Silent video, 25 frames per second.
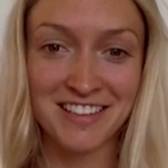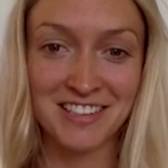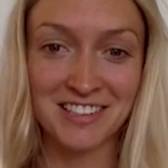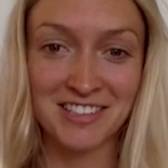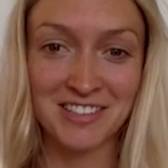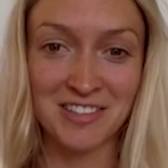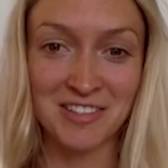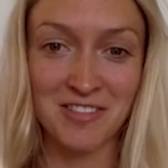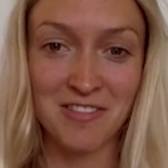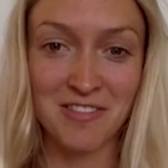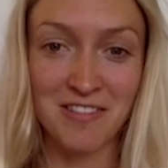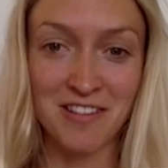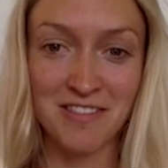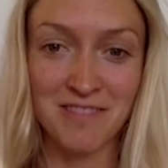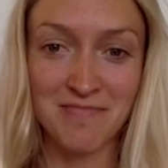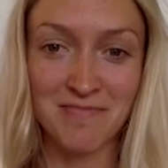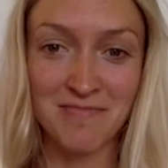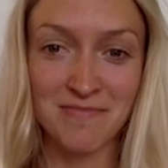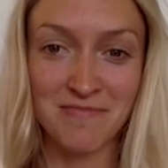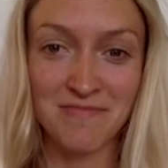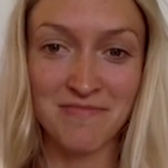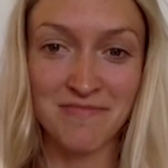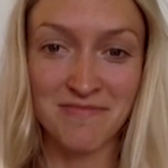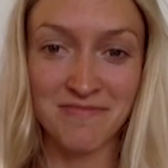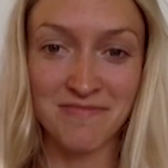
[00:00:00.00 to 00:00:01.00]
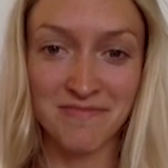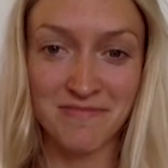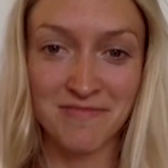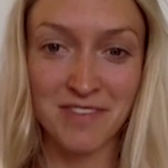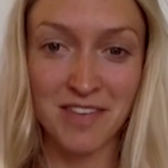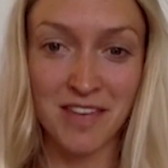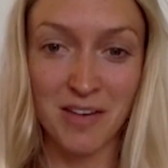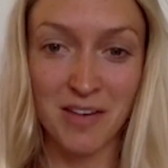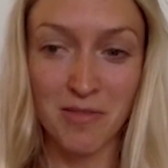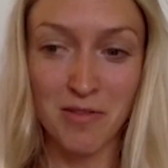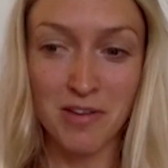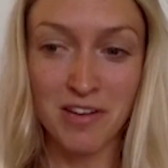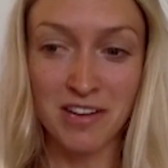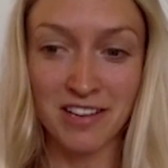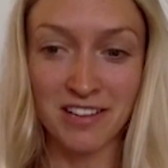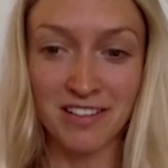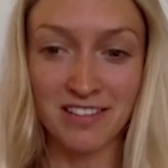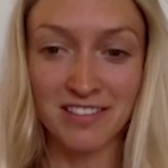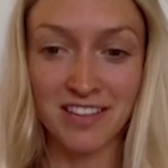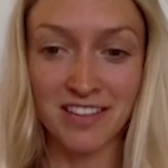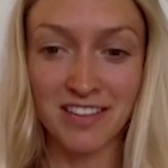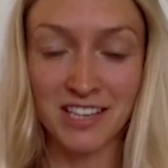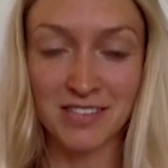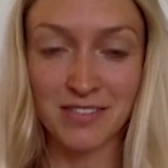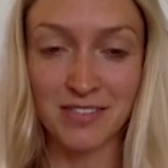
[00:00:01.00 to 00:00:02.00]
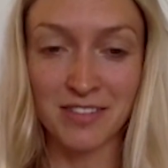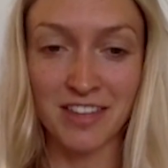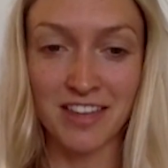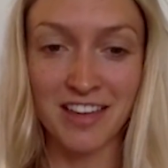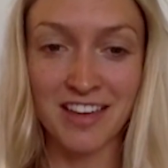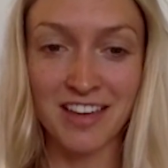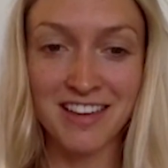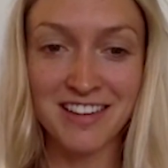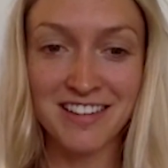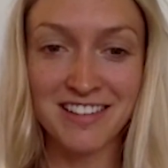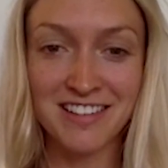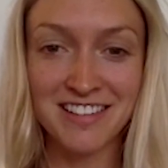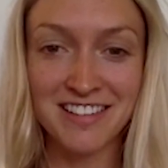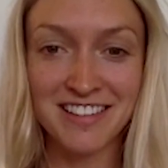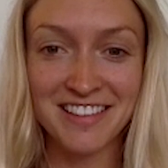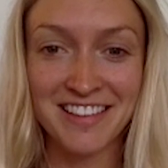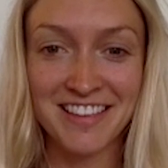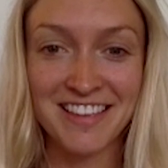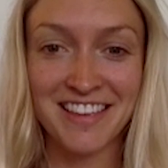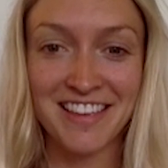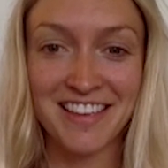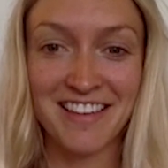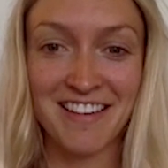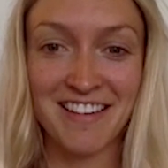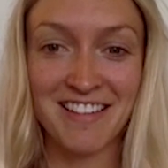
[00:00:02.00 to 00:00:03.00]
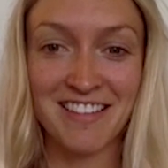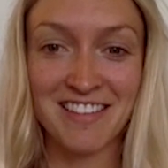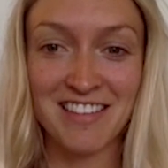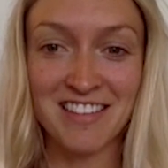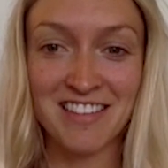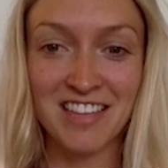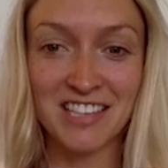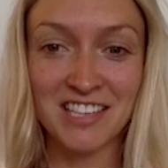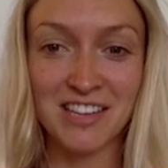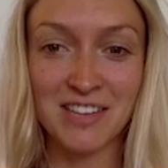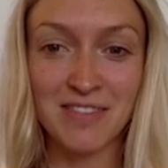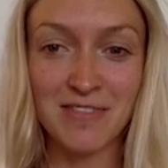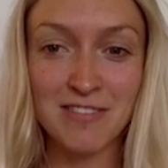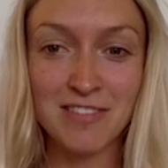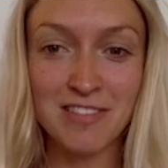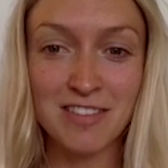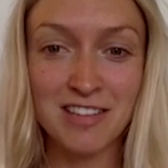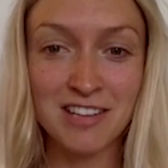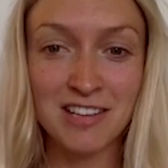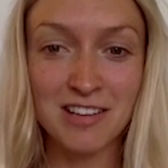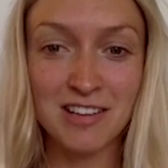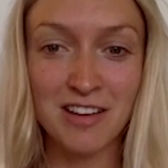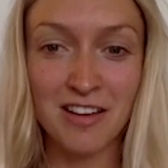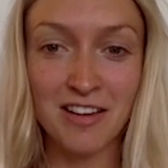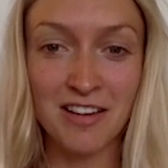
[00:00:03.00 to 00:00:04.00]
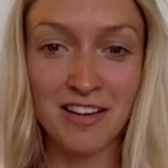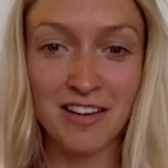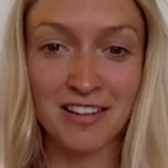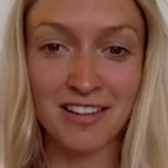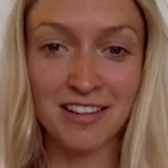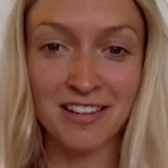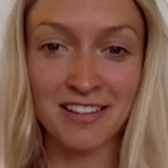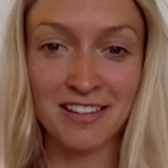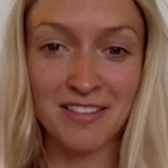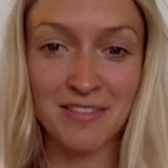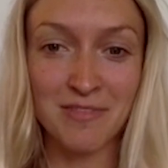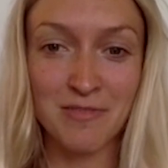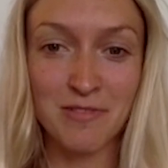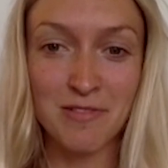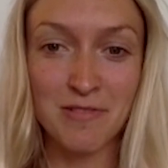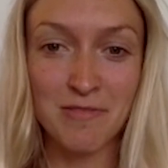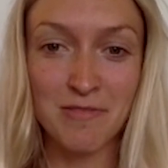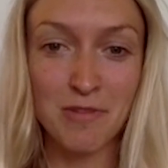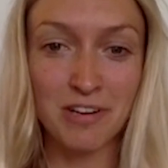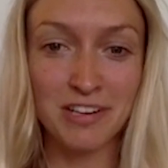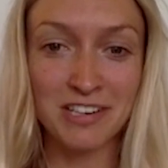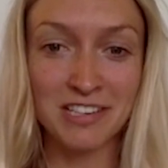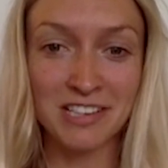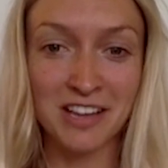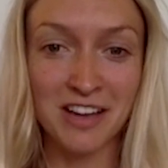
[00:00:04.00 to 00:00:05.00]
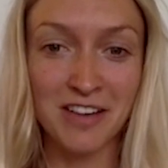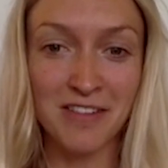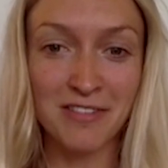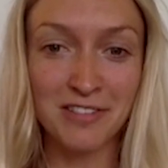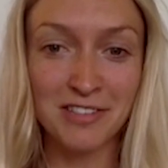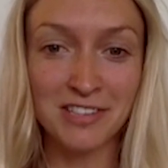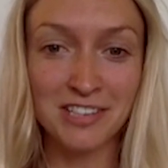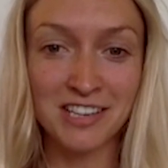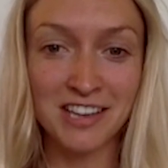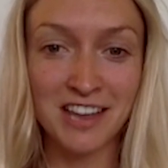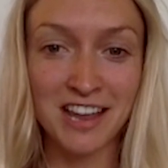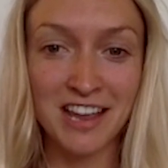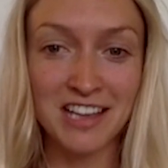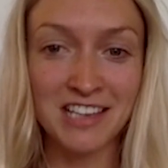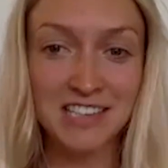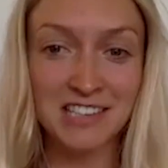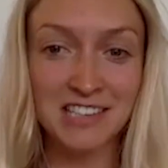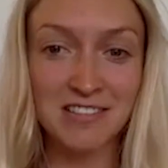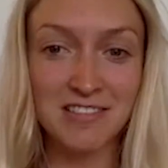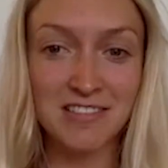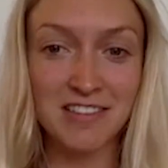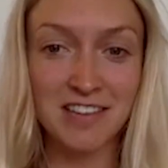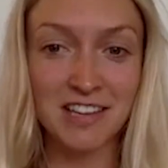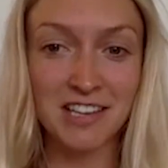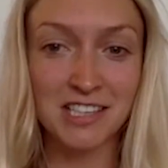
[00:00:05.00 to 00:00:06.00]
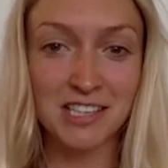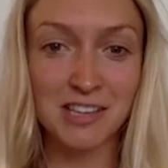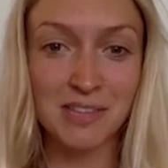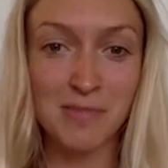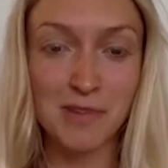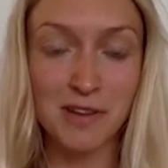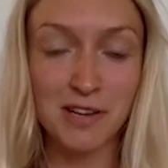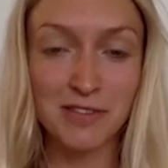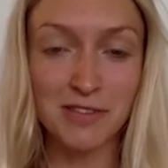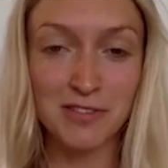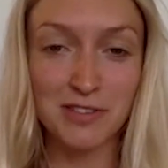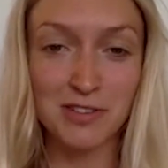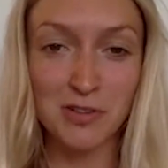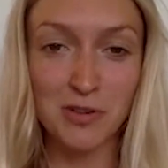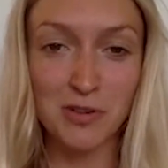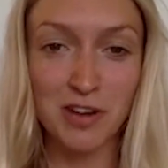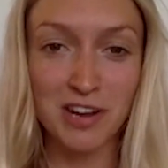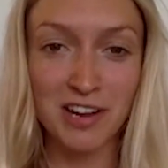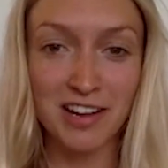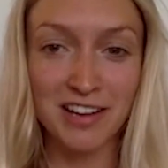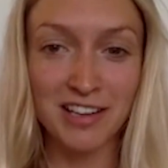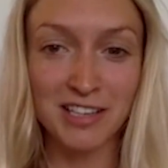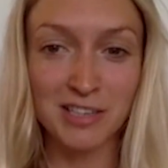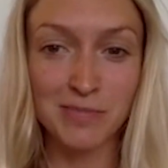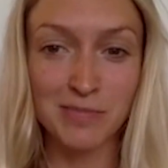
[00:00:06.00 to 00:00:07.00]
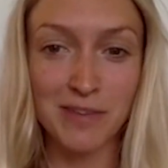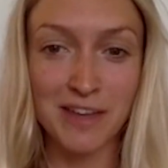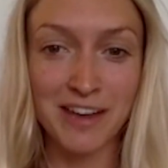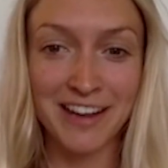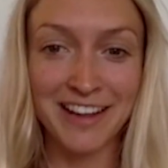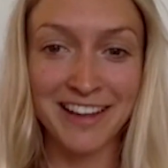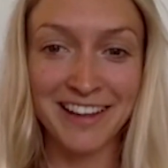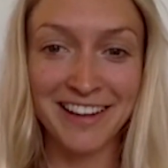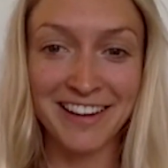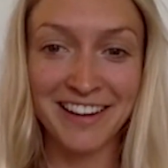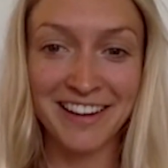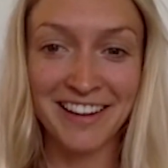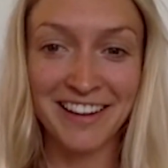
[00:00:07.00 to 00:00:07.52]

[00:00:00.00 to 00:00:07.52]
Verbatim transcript: So, um, yeah, wicked. Thanks for that. I think that's everything uh, we wanted to cover today. So, thanks so much for joining us, Bennett.